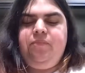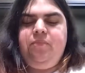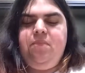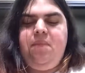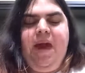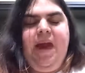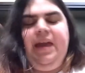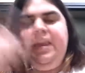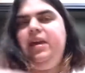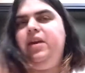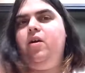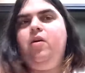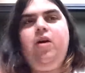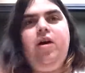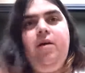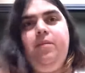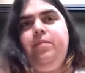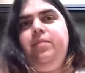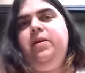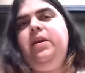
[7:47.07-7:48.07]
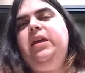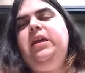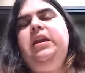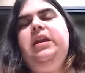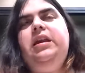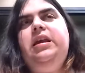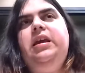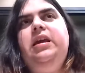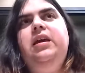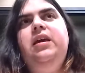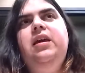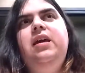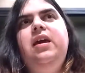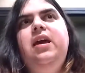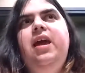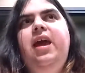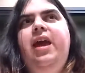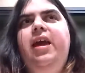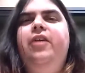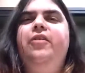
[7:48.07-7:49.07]
Maggie, go help Kennedy.
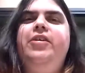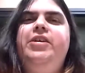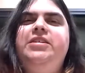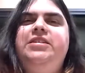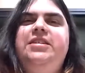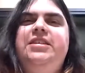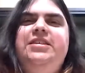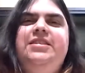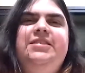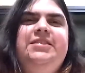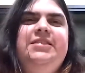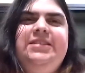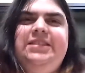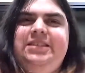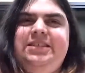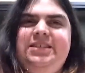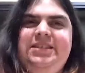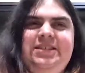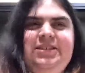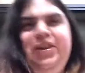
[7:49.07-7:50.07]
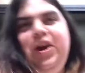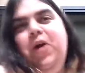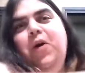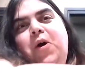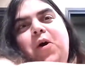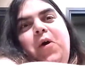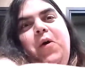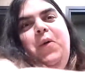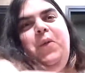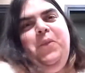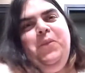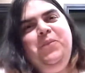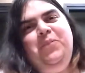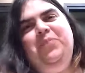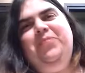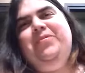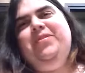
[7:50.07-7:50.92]
And Chris, go home.